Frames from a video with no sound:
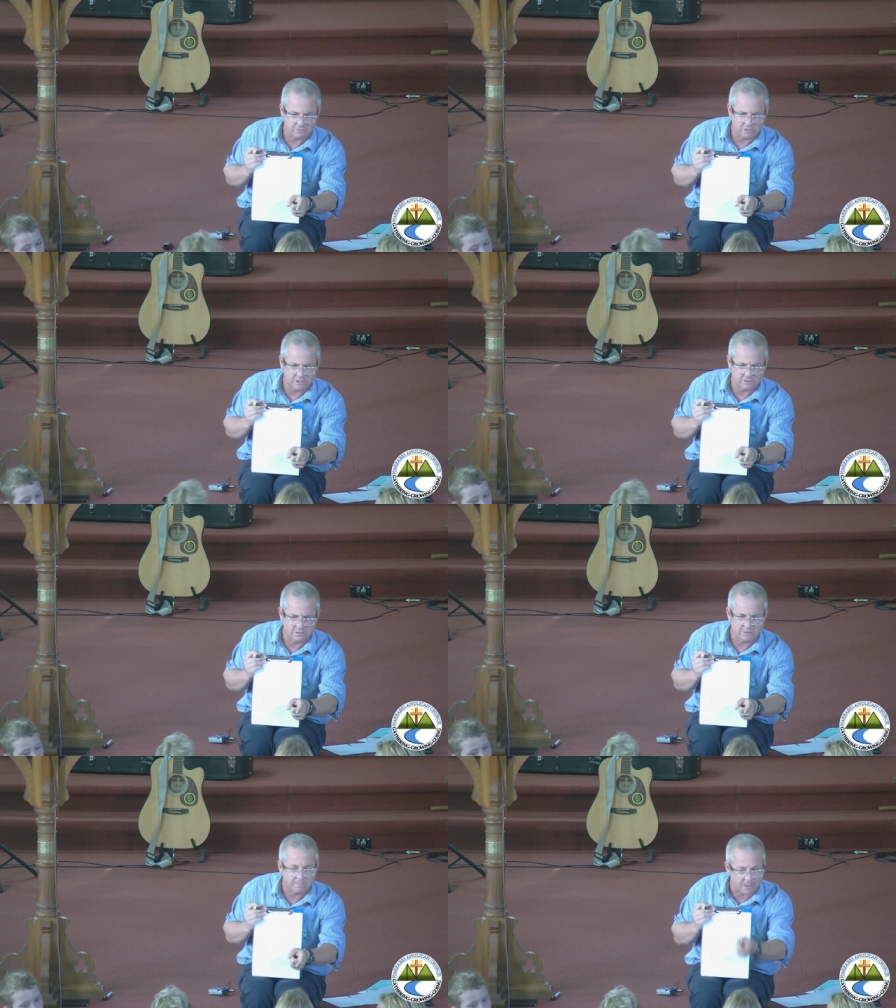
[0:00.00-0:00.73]
What's
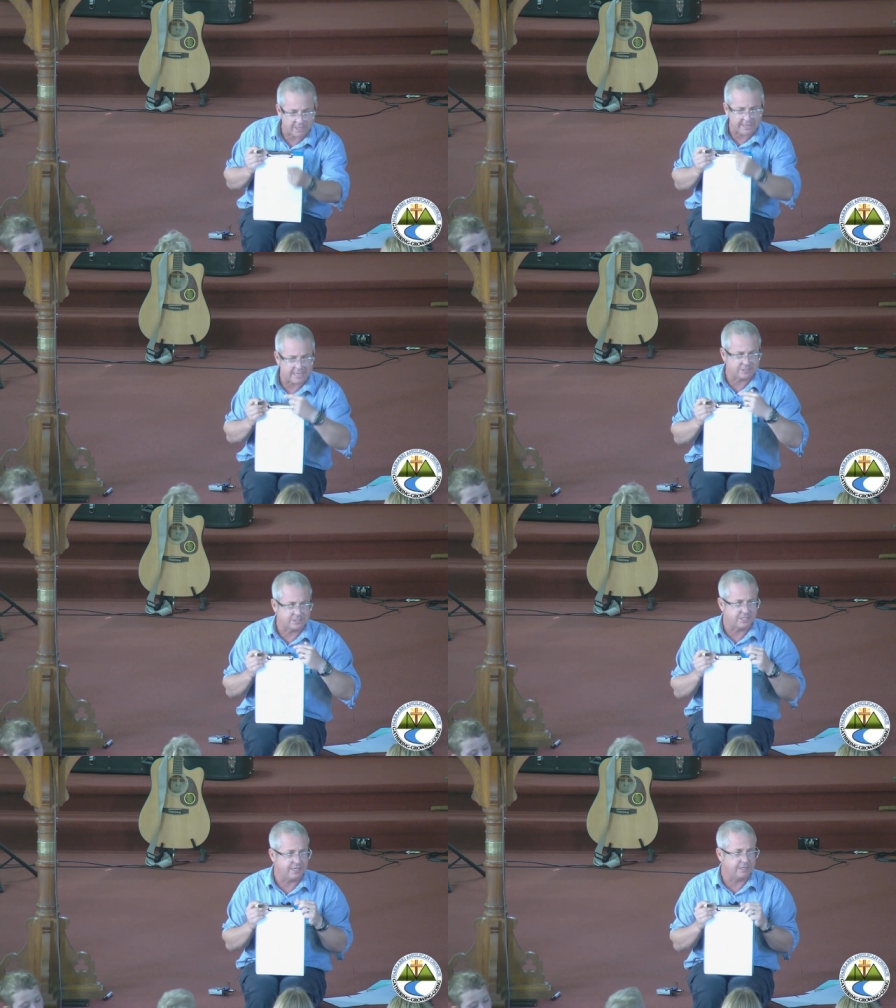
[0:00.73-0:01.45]
by our
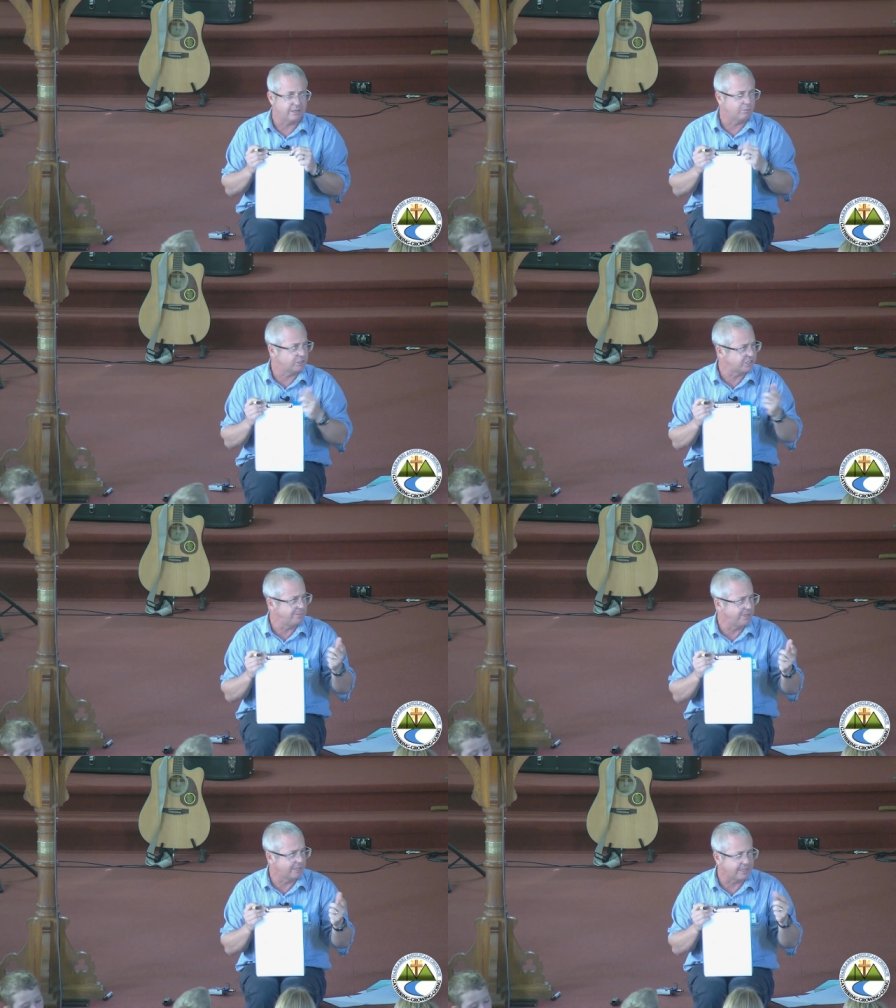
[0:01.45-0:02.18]
sin? And what's the
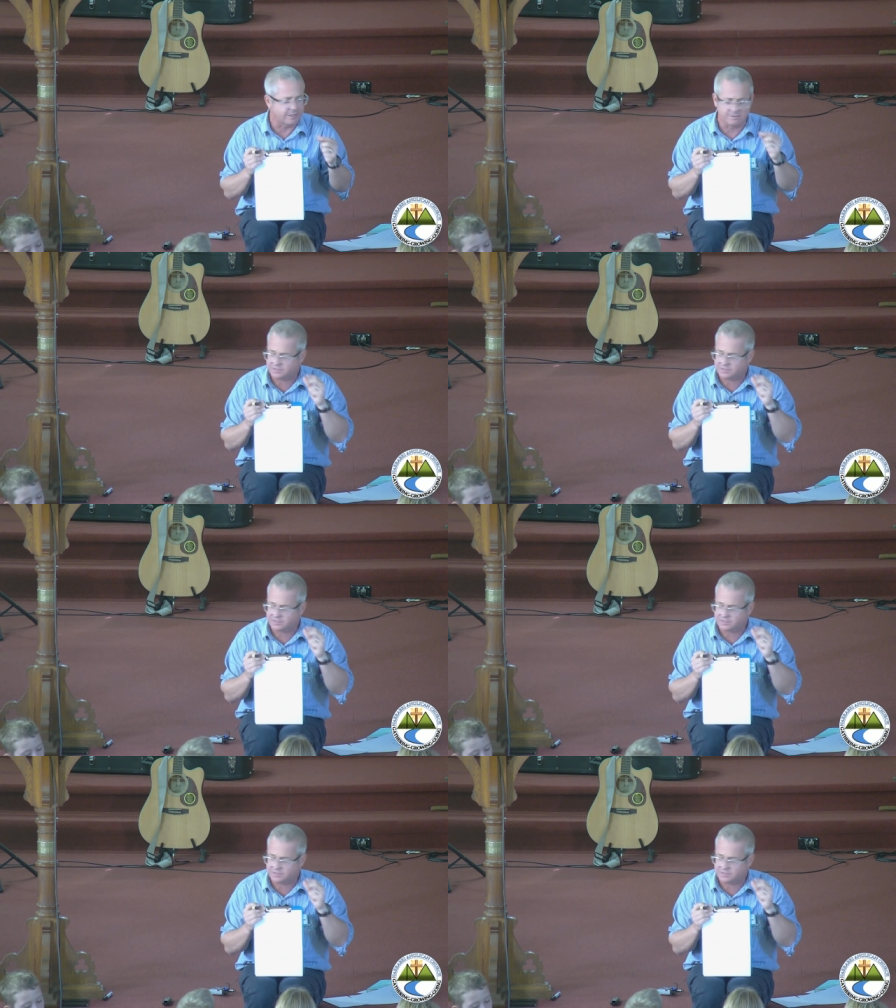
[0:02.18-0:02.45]
middle letter of